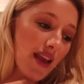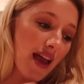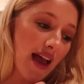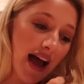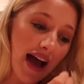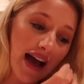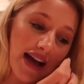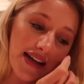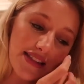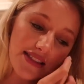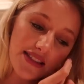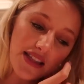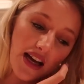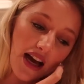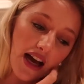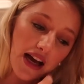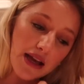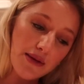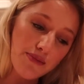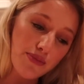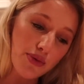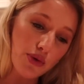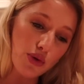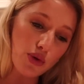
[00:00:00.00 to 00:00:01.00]
And
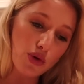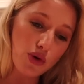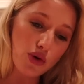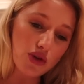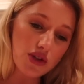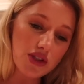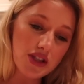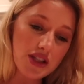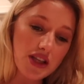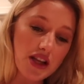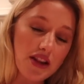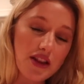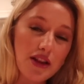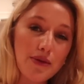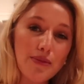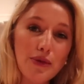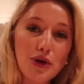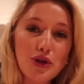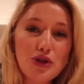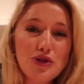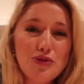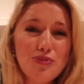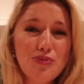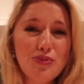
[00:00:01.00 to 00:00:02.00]
I bought the
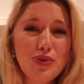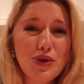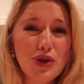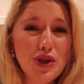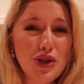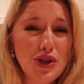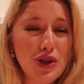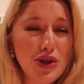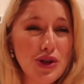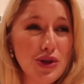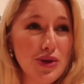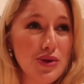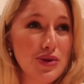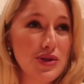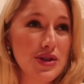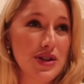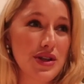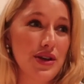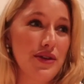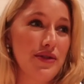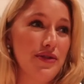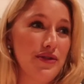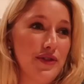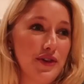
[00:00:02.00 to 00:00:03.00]
most
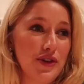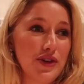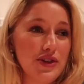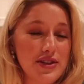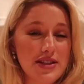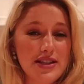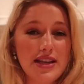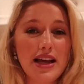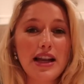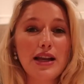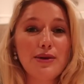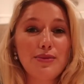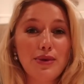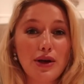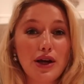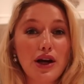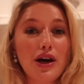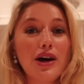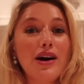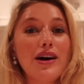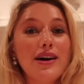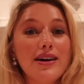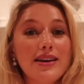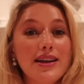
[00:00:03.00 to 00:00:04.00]
beautiful Stella
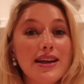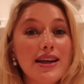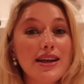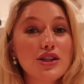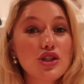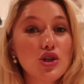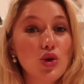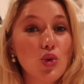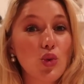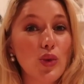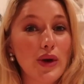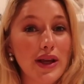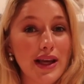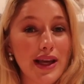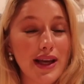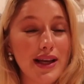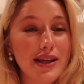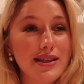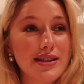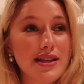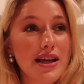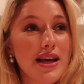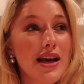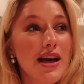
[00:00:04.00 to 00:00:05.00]
McCartney
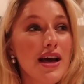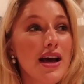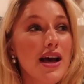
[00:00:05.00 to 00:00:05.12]
tweed